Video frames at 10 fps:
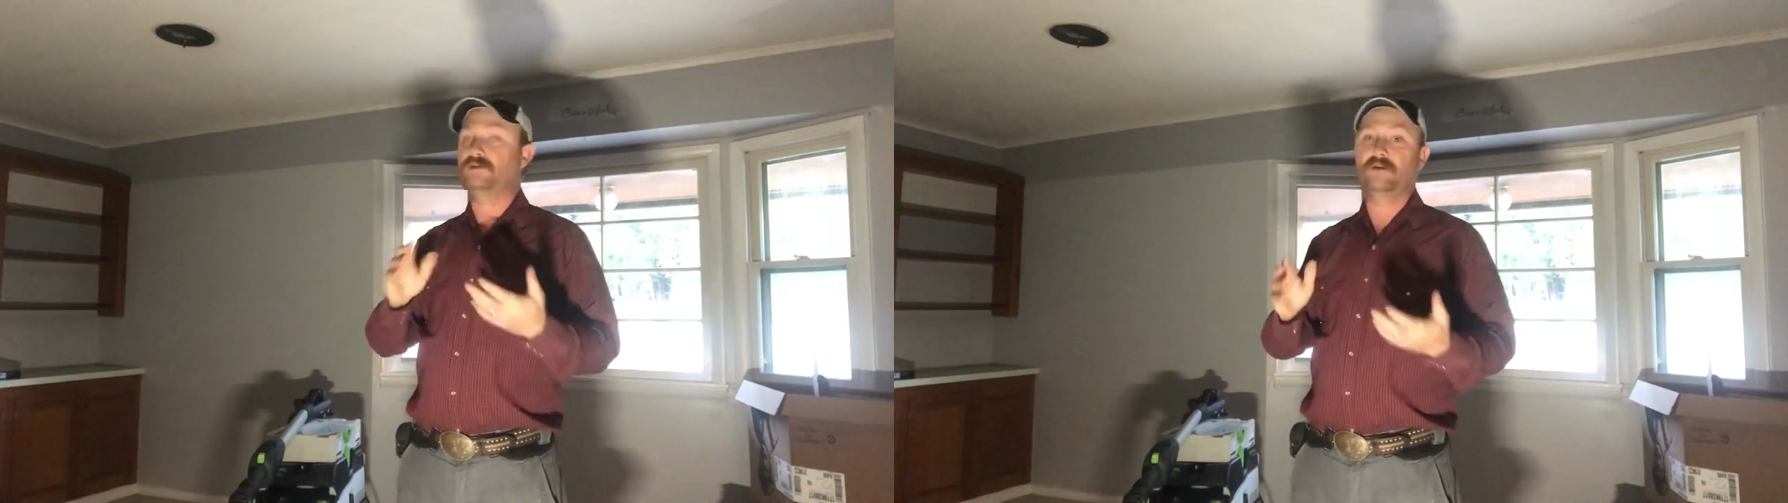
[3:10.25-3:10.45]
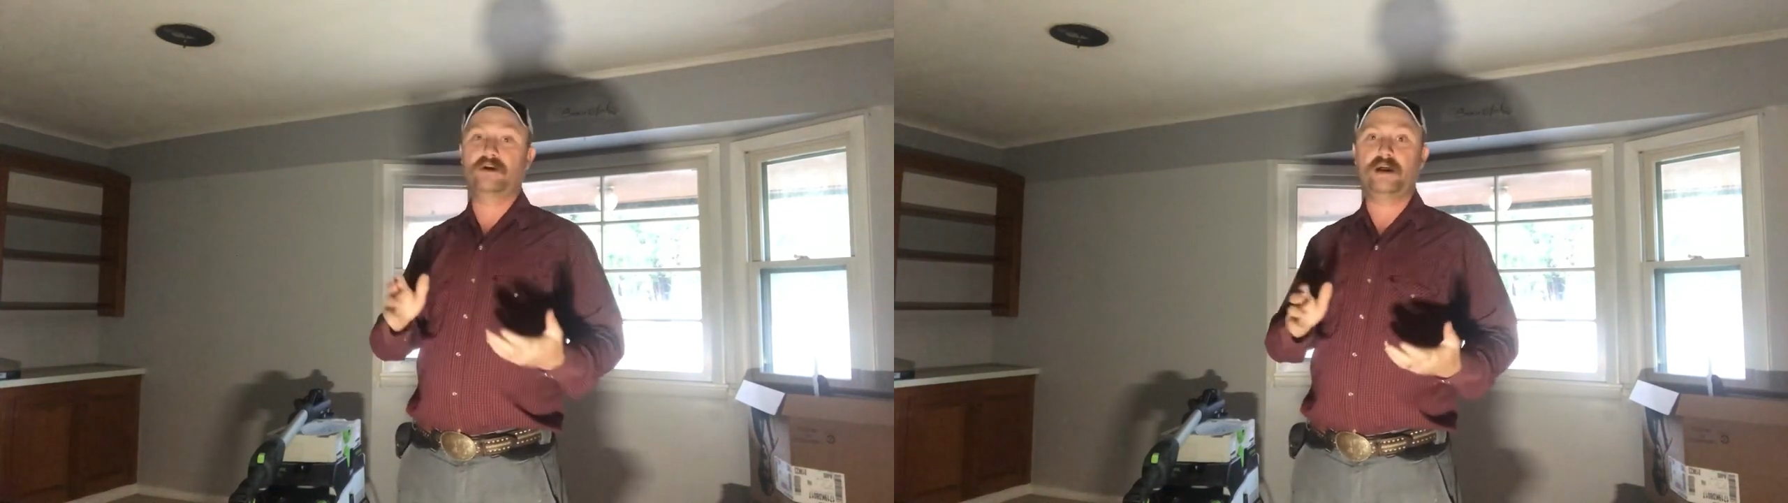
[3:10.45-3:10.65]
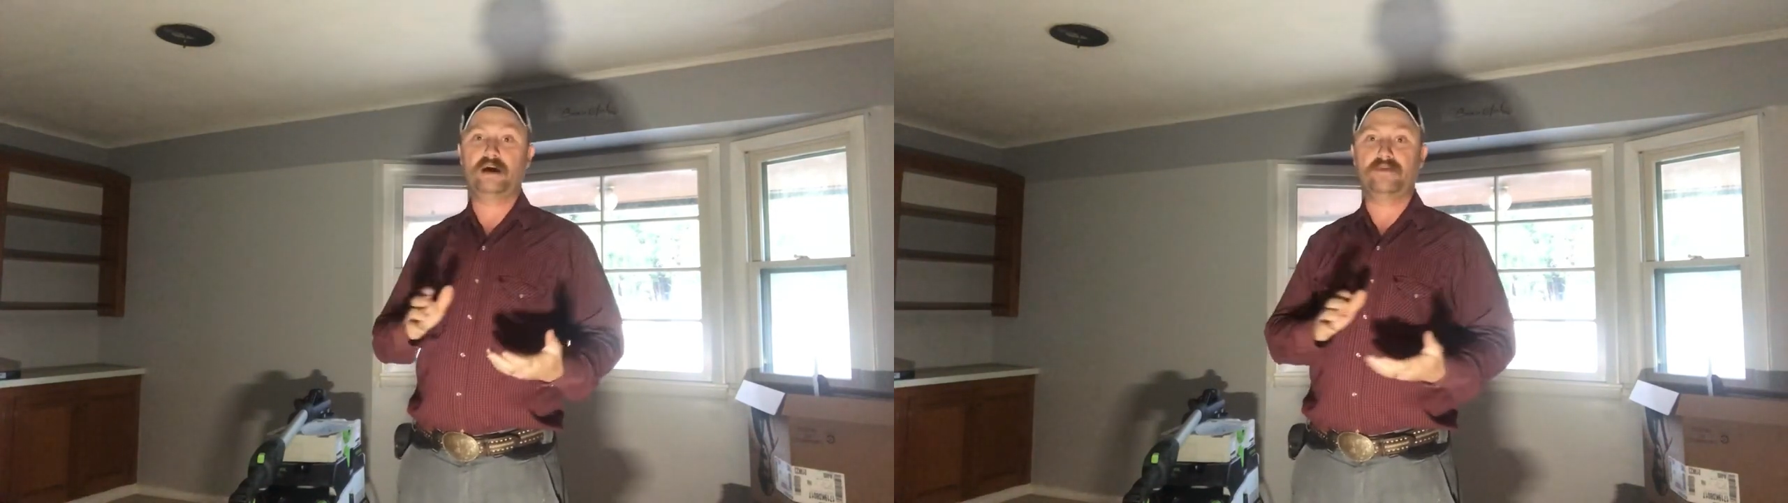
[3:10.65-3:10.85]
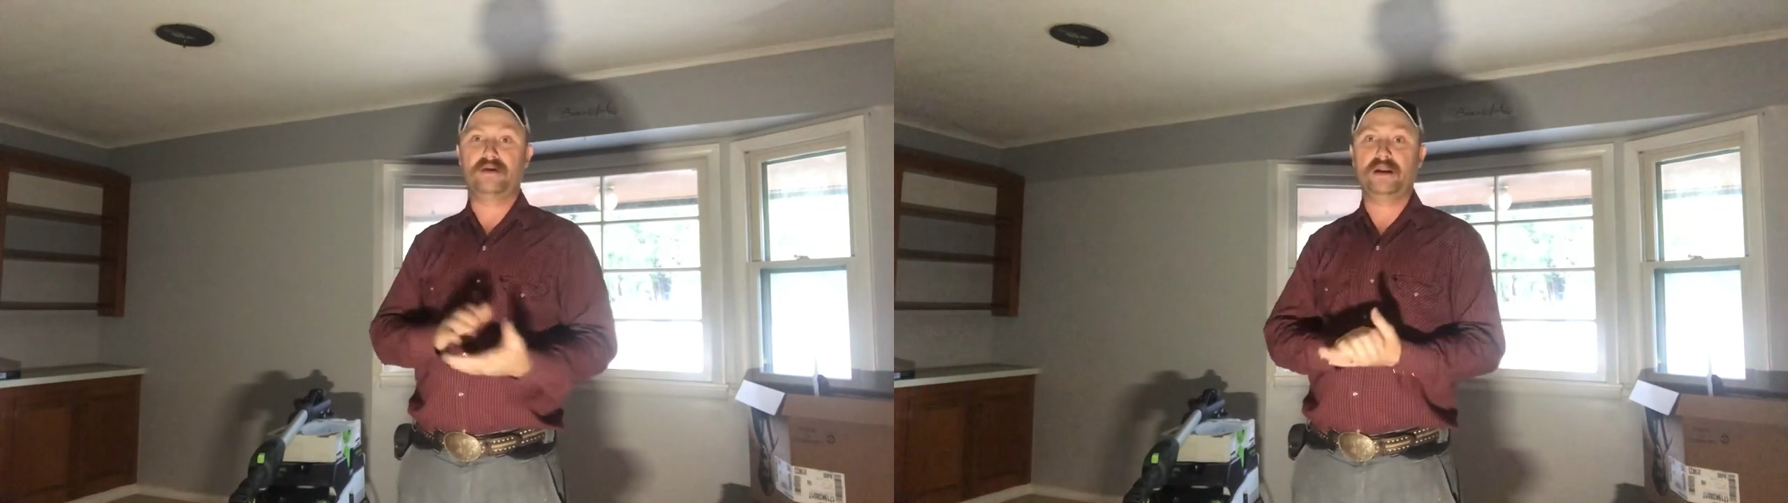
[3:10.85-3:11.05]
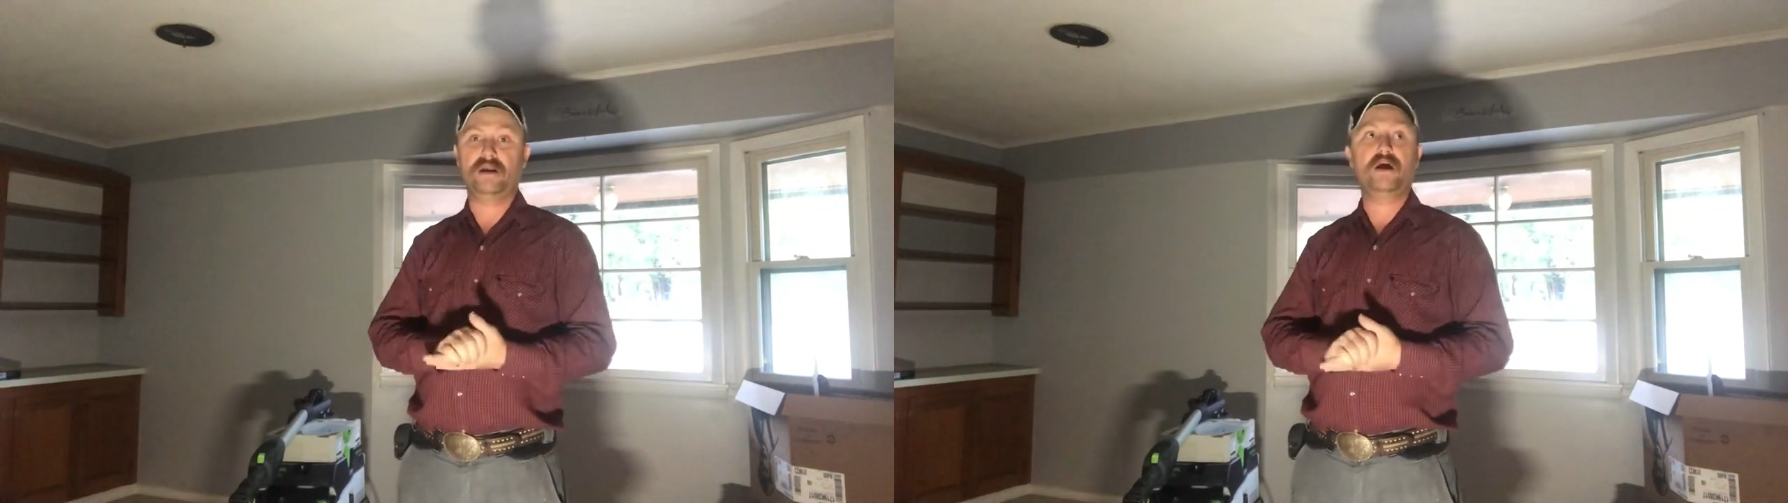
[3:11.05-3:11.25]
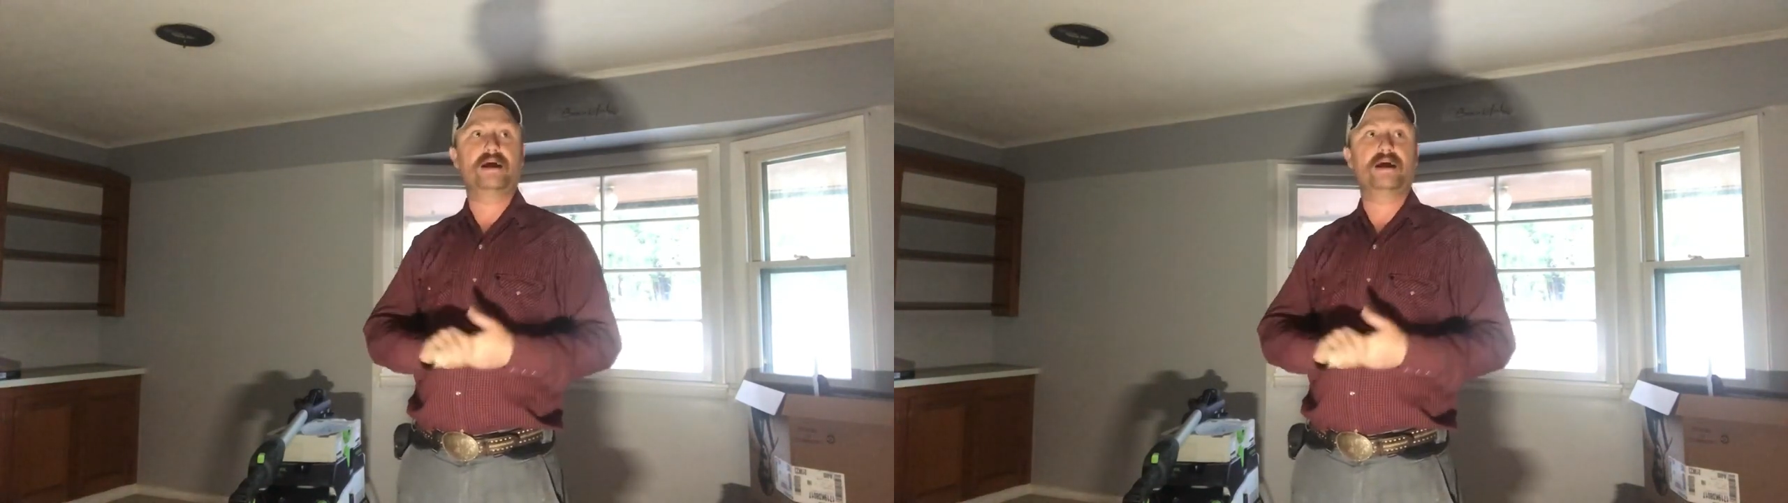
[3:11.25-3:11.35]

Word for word: going to take a minute.